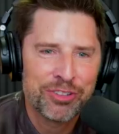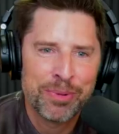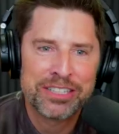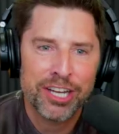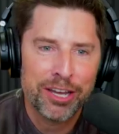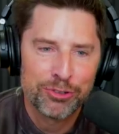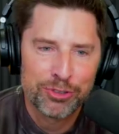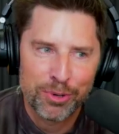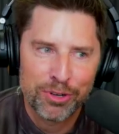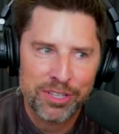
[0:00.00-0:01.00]
toddler's
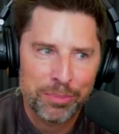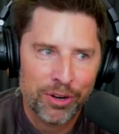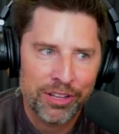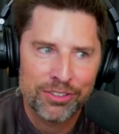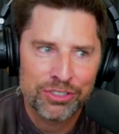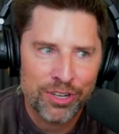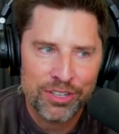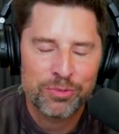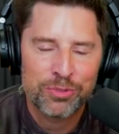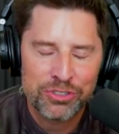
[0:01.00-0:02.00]
birthday party, and the
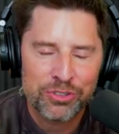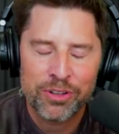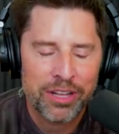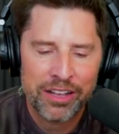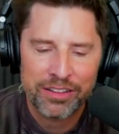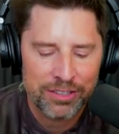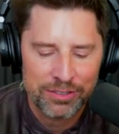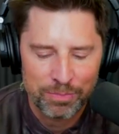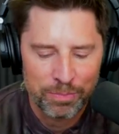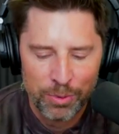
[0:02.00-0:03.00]
stre- I,
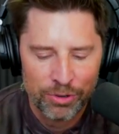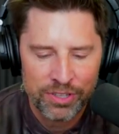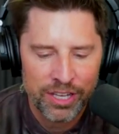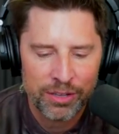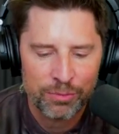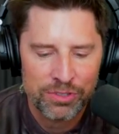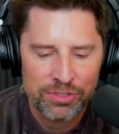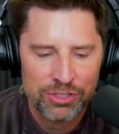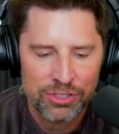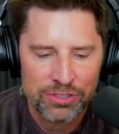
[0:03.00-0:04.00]
this birthday was
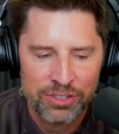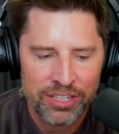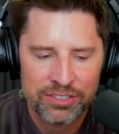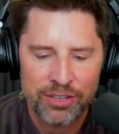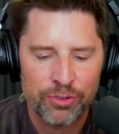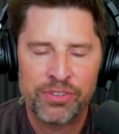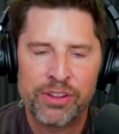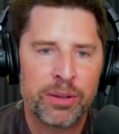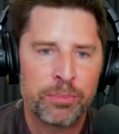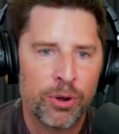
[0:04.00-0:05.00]
just next level. I've never
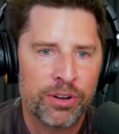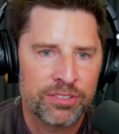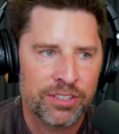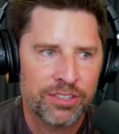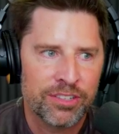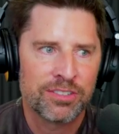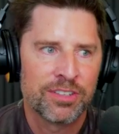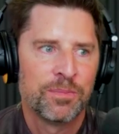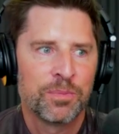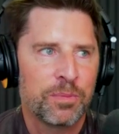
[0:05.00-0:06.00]
had parties like this.
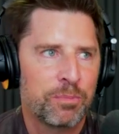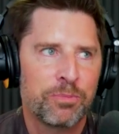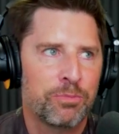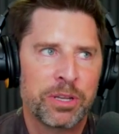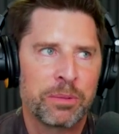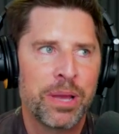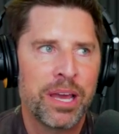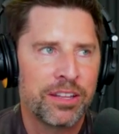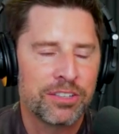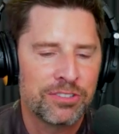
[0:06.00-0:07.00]
Freaking
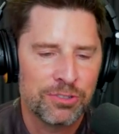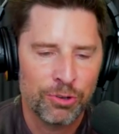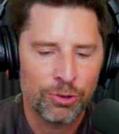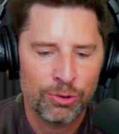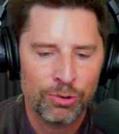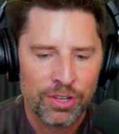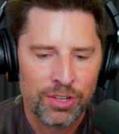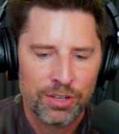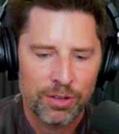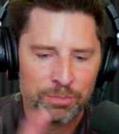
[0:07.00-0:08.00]
petting zoo,
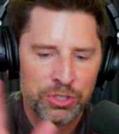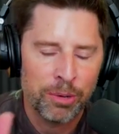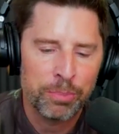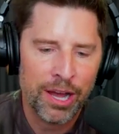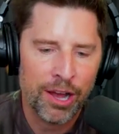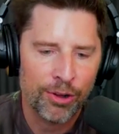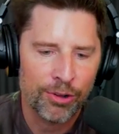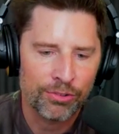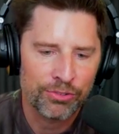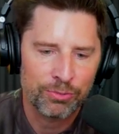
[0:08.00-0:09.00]
jump
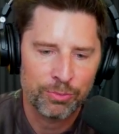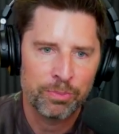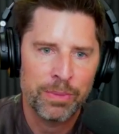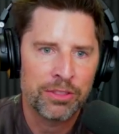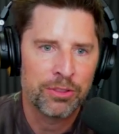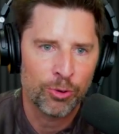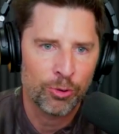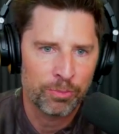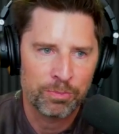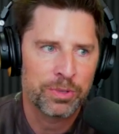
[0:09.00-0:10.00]
house, made their
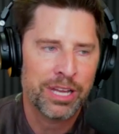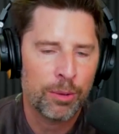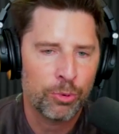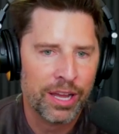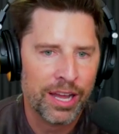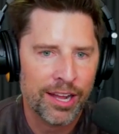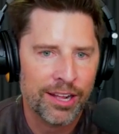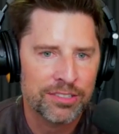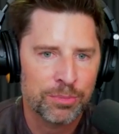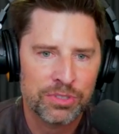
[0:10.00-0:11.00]
own cowboy
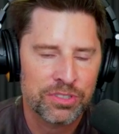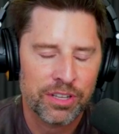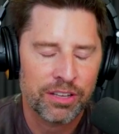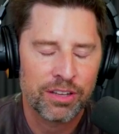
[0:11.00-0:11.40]
hats. I'm just like,